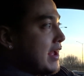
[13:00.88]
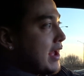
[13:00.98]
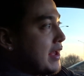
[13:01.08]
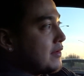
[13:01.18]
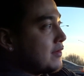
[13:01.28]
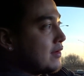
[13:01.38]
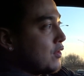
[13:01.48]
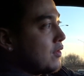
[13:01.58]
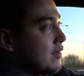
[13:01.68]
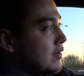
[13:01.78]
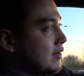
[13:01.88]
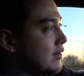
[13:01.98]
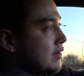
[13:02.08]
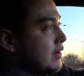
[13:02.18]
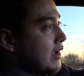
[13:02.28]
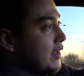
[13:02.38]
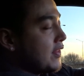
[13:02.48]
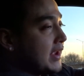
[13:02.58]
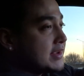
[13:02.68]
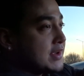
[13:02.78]
And
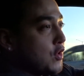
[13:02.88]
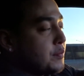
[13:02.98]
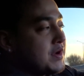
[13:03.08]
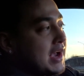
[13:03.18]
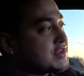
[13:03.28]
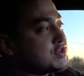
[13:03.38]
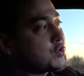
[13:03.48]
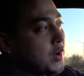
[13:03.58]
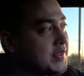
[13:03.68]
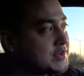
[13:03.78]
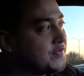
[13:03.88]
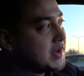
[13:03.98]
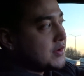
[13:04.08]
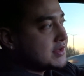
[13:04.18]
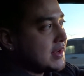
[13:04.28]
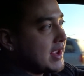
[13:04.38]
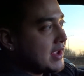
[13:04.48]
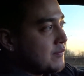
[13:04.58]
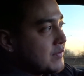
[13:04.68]
like I said, hope you guys enjoyed this video today.